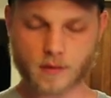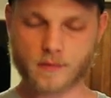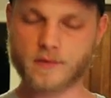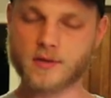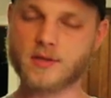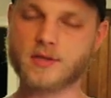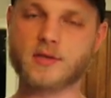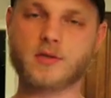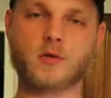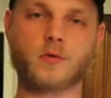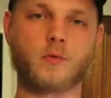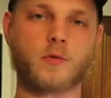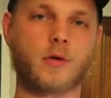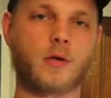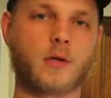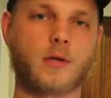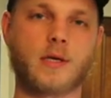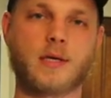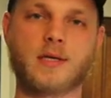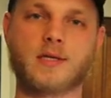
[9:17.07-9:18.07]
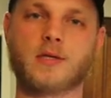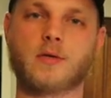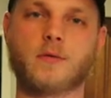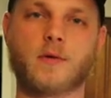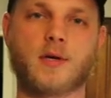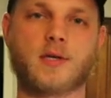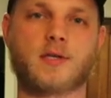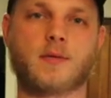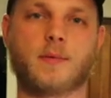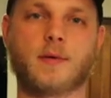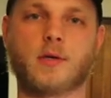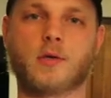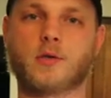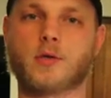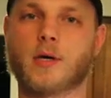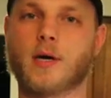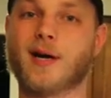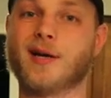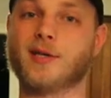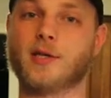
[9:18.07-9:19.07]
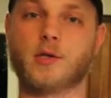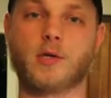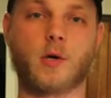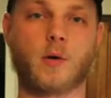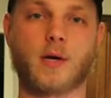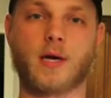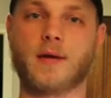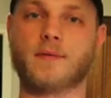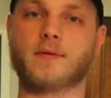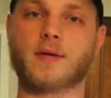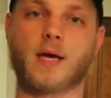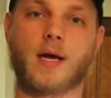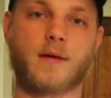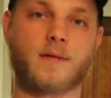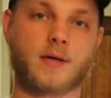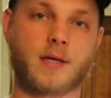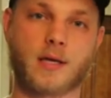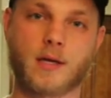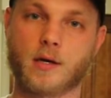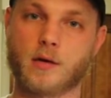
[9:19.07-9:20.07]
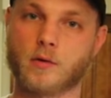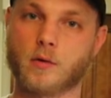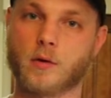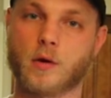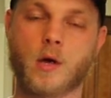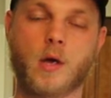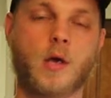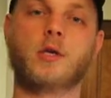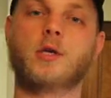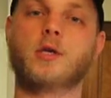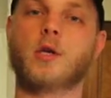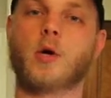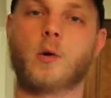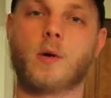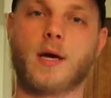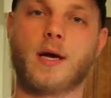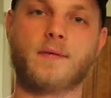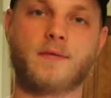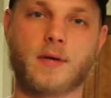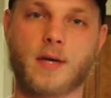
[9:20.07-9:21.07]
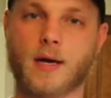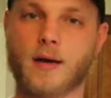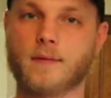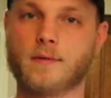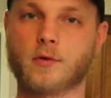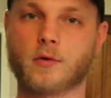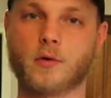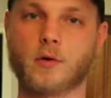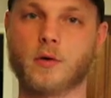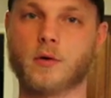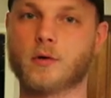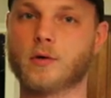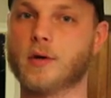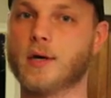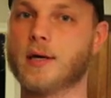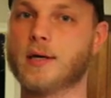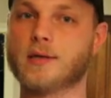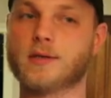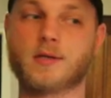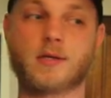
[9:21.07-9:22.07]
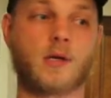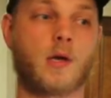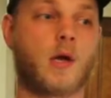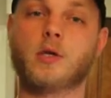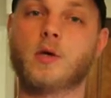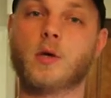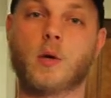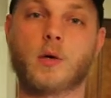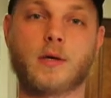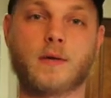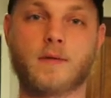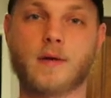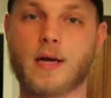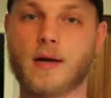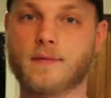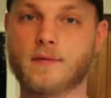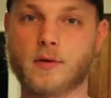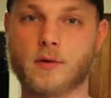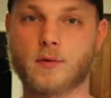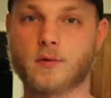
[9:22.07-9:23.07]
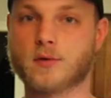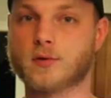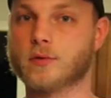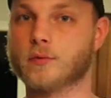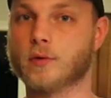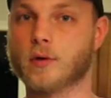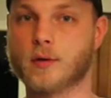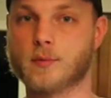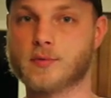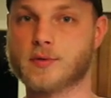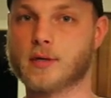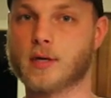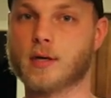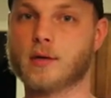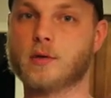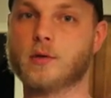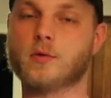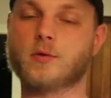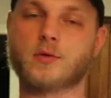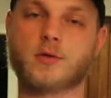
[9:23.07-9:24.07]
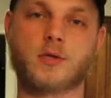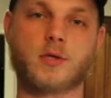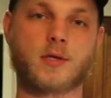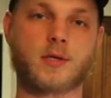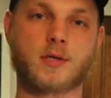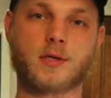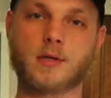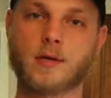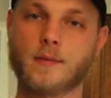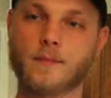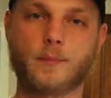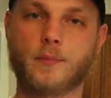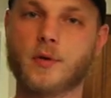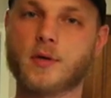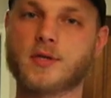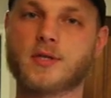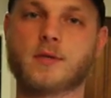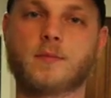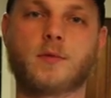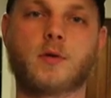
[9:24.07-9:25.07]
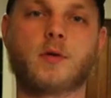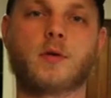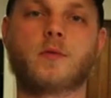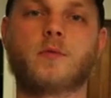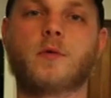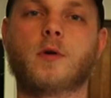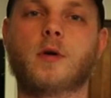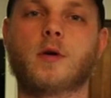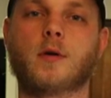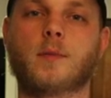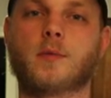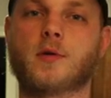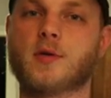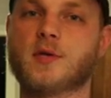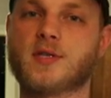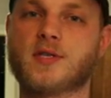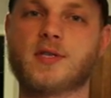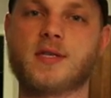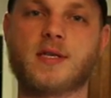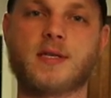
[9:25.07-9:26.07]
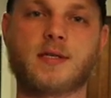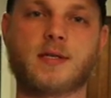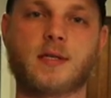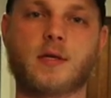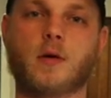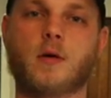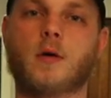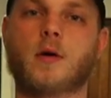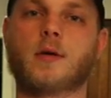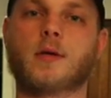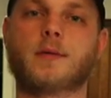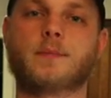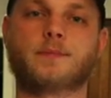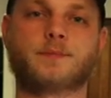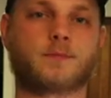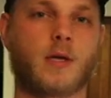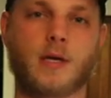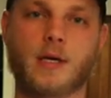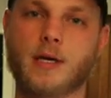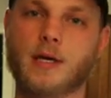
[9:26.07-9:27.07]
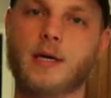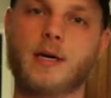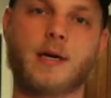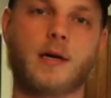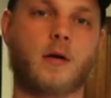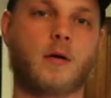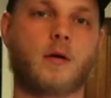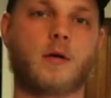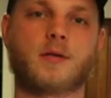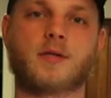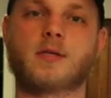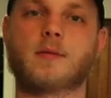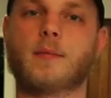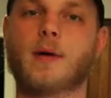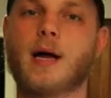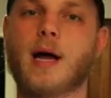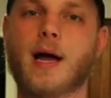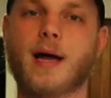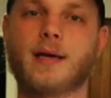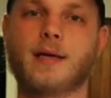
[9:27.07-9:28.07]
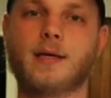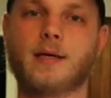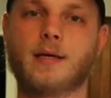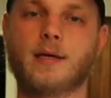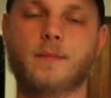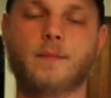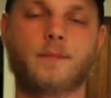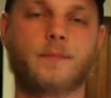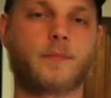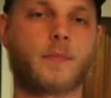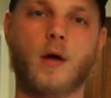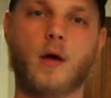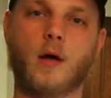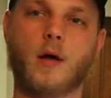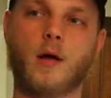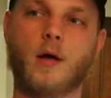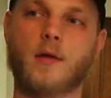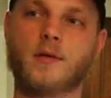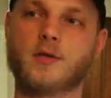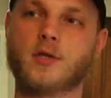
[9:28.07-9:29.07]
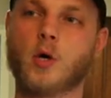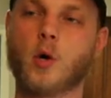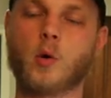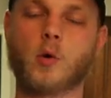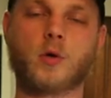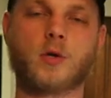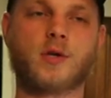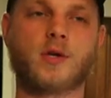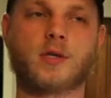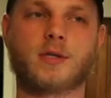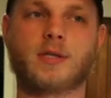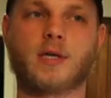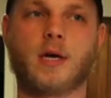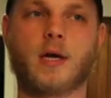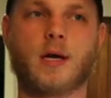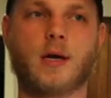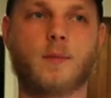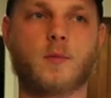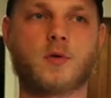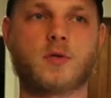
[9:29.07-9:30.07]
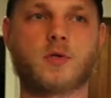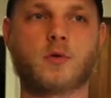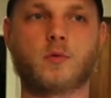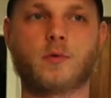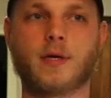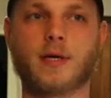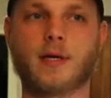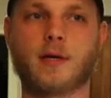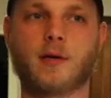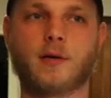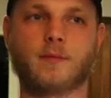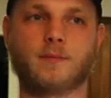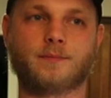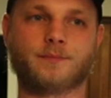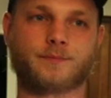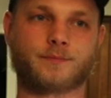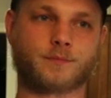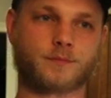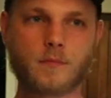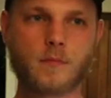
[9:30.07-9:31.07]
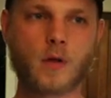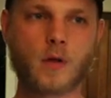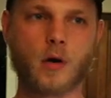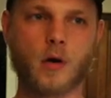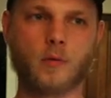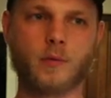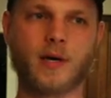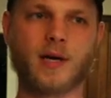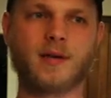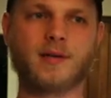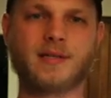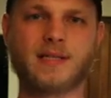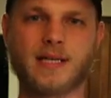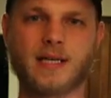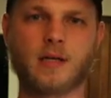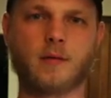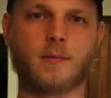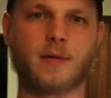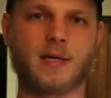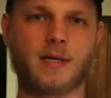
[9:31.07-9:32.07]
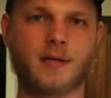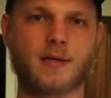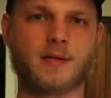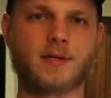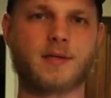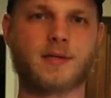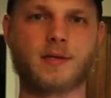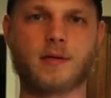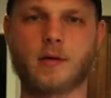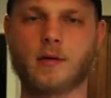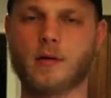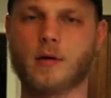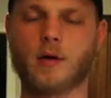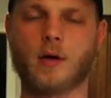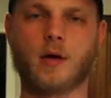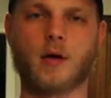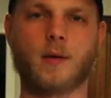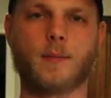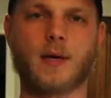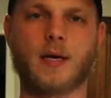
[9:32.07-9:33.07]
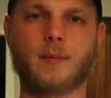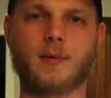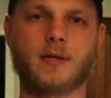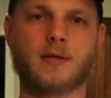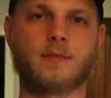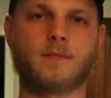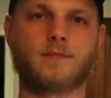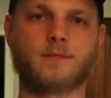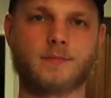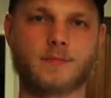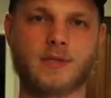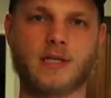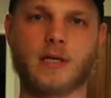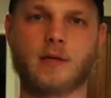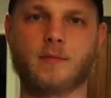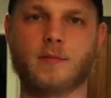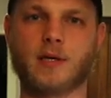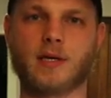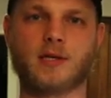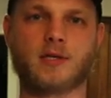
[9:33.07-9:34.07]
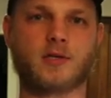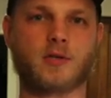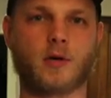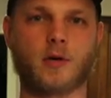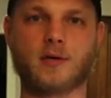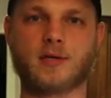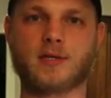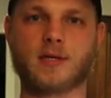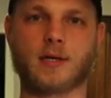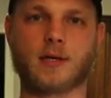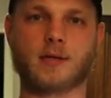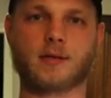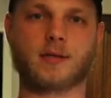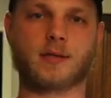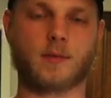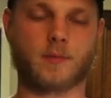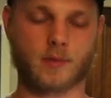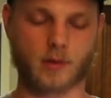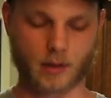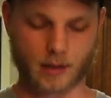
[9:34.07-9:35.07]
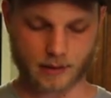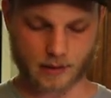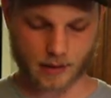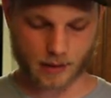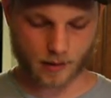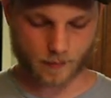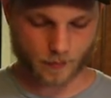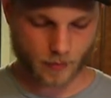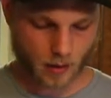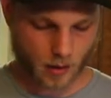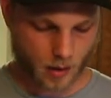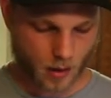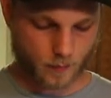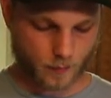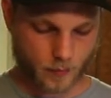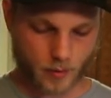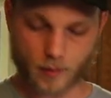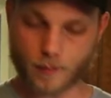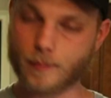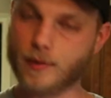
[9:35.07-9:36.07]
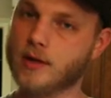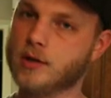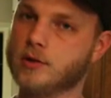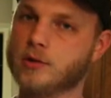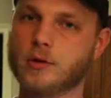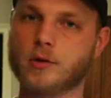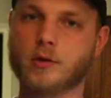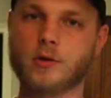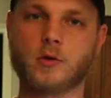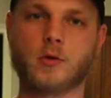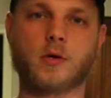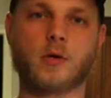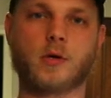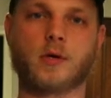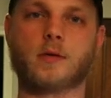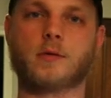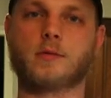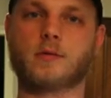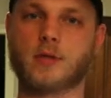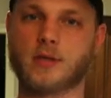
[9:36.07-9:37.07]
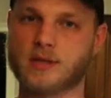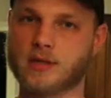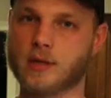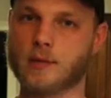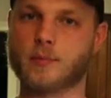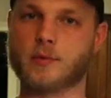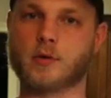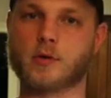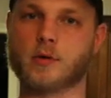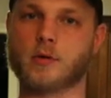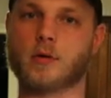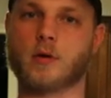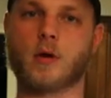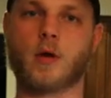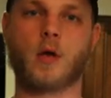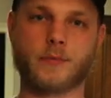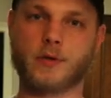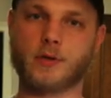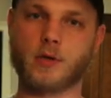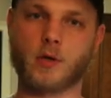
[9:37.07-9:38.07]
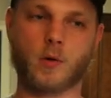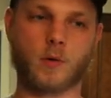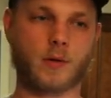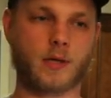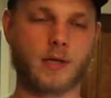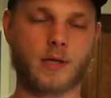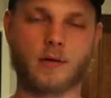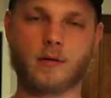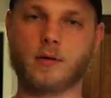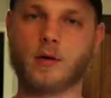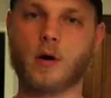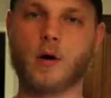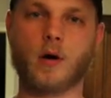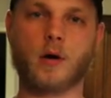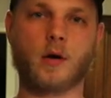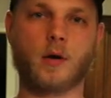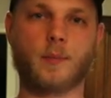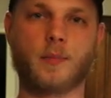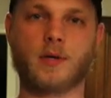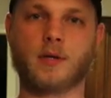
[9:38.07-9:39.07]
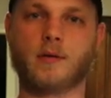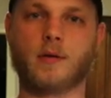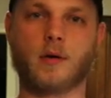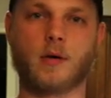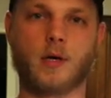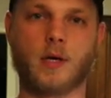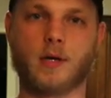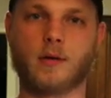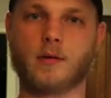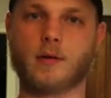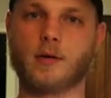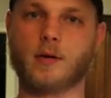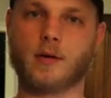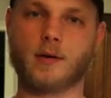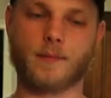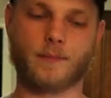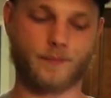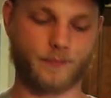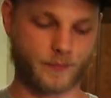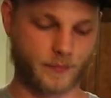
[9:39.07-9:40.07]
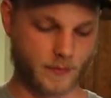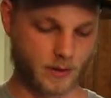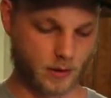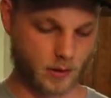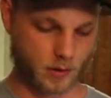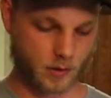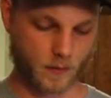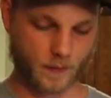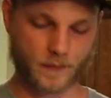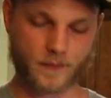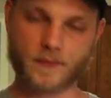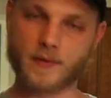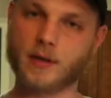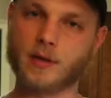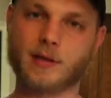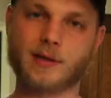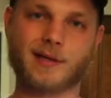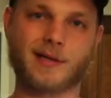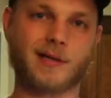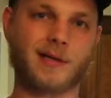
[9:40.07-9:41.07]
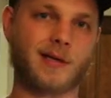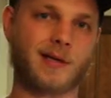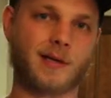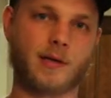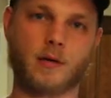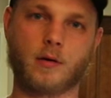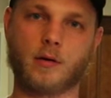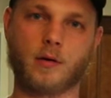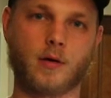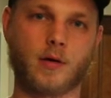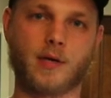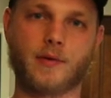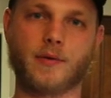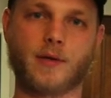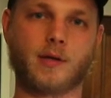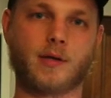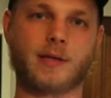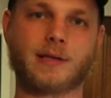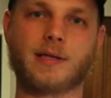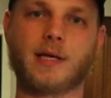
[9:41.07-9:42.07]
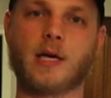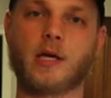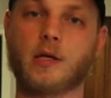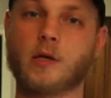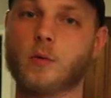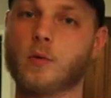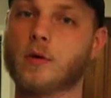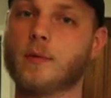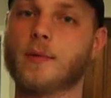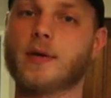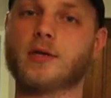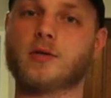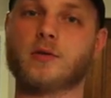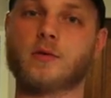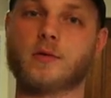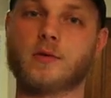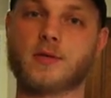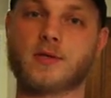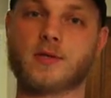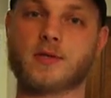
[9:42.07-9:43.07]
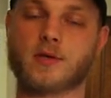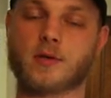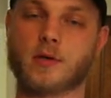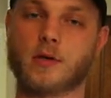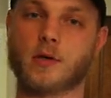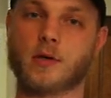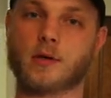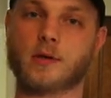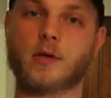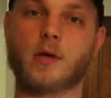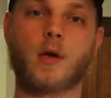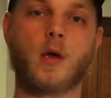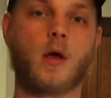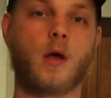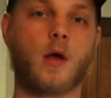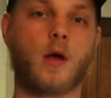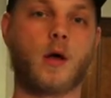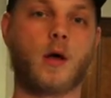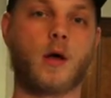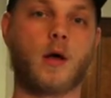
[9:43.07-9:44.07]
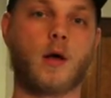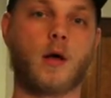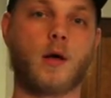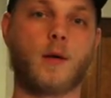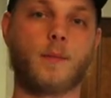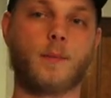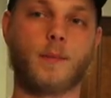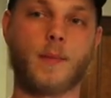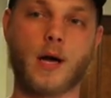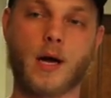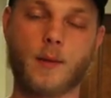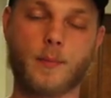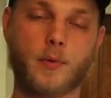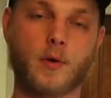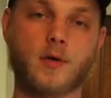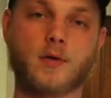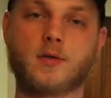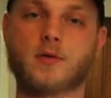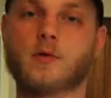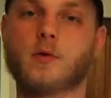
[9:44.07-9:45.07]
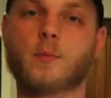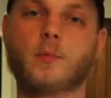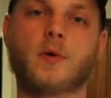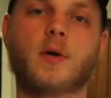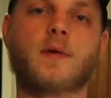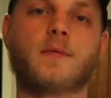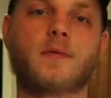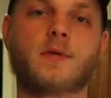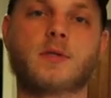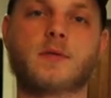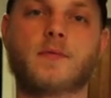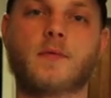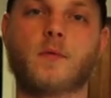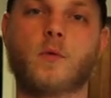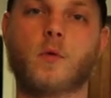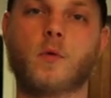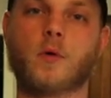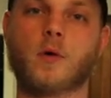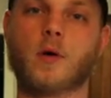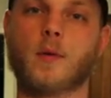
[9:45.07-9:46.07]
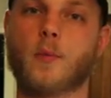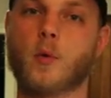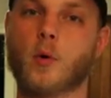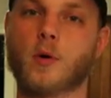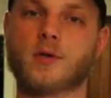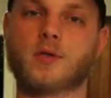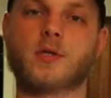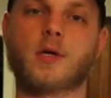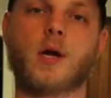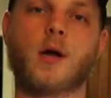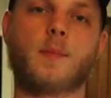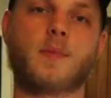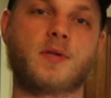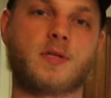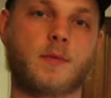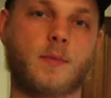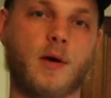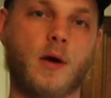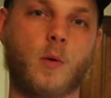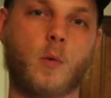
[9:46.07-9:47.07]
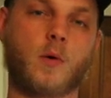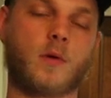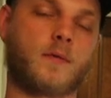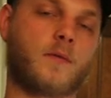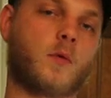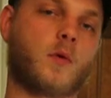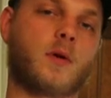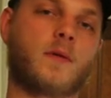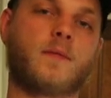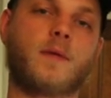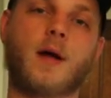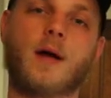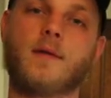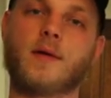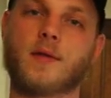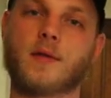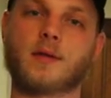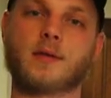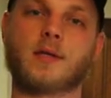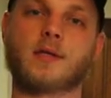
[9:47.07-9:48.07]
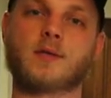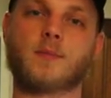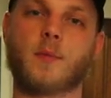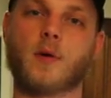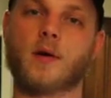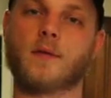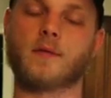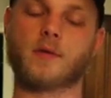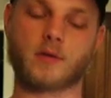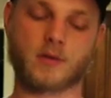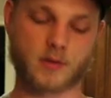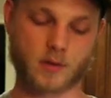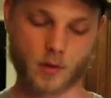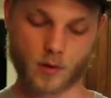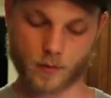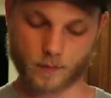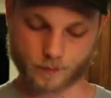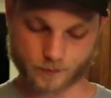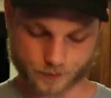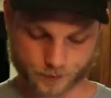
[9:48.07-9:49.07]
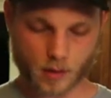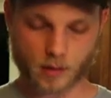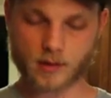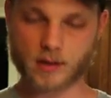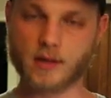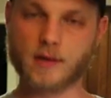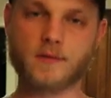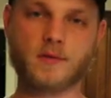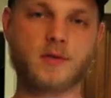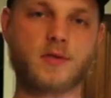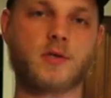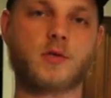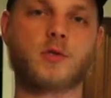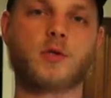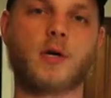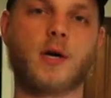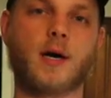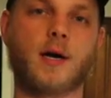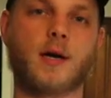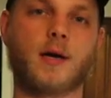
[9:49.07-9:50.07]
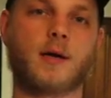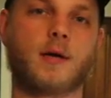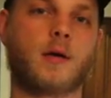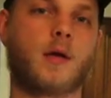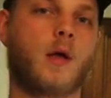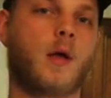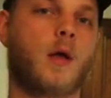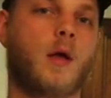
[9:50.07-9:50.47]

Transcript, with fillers: This is a really easy recipe to try. You don't have to have a kettle. You don't have to have the grill grates. You don't even have to use the rubs that I use. Just put some good rub, good seasoning on it, get it out on some high heat. Uh, total cook time was around, around ten minutes, uh, maybe ten minutes, thirty seconds, something like that. But make sure you cook to temperature. Don't get caught up in the, in the you know, feeling it and, or anything like that. You want to make sure this is cooked. Uh, my personal preference for a pork chop is about one forty-five. I think that's perfect. So give this a try.